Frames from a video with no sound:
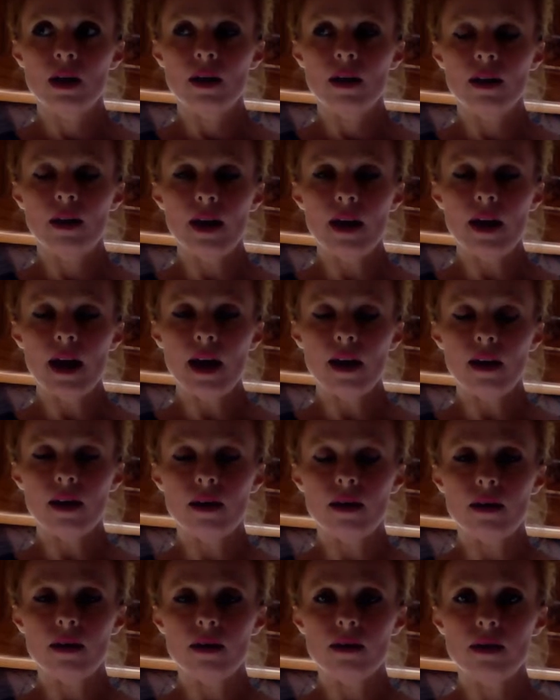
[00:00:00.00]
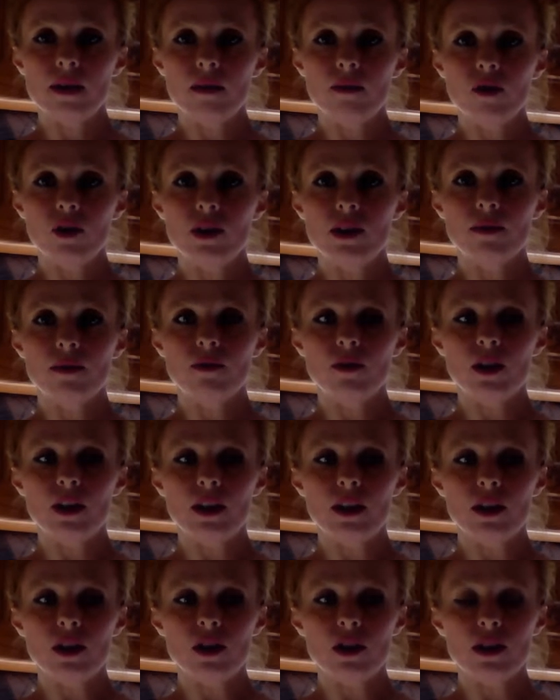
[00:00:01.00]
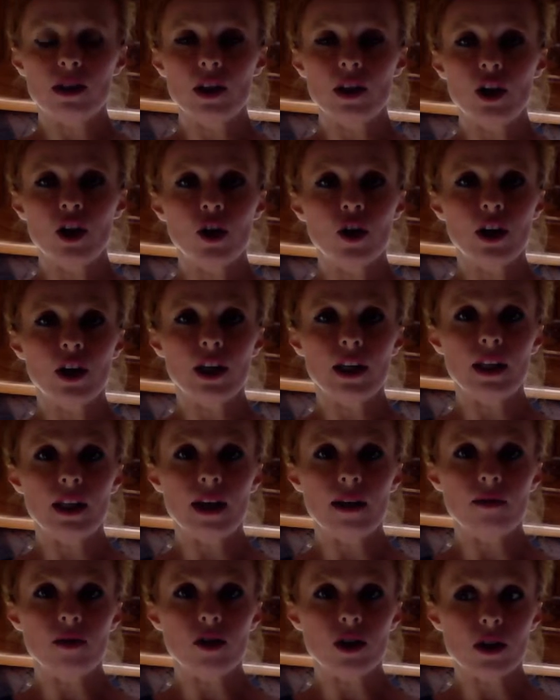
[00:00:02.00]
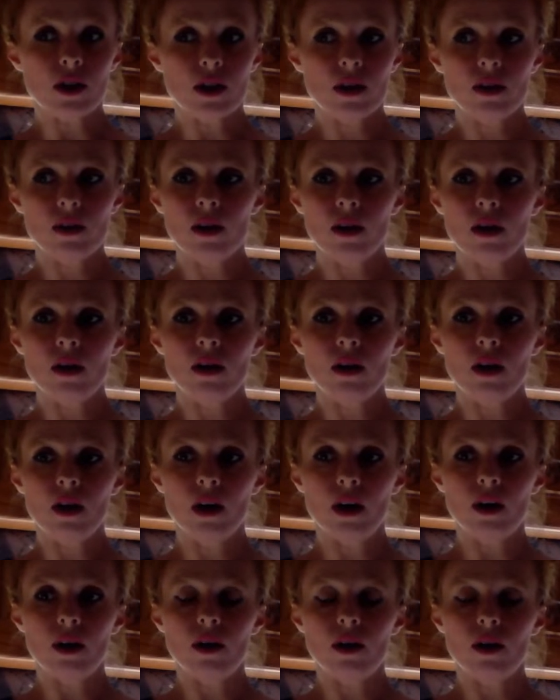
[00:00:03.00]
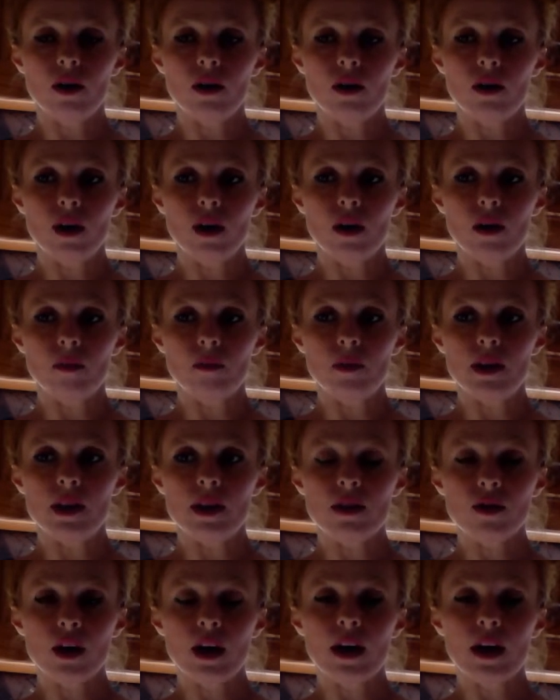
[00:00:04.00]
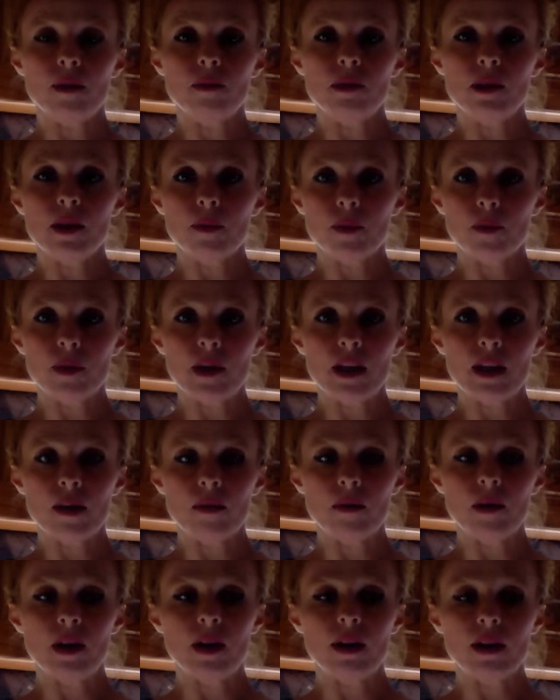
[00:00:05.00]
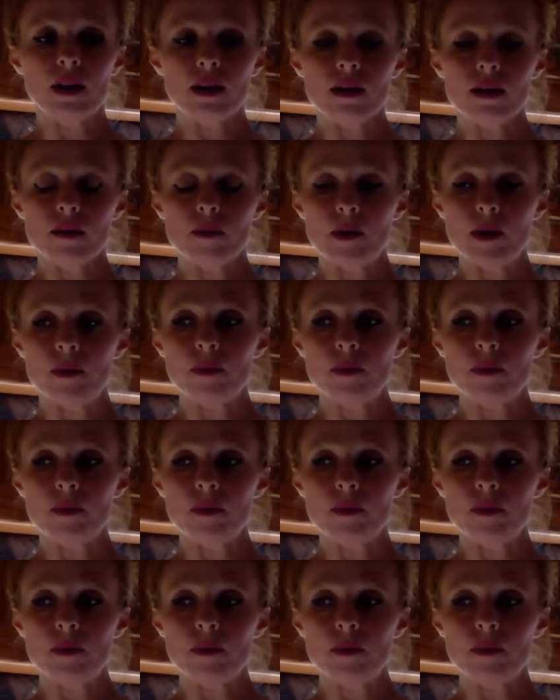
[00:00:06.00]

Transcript: They had several different little security levels on these crimes that were being committed against me.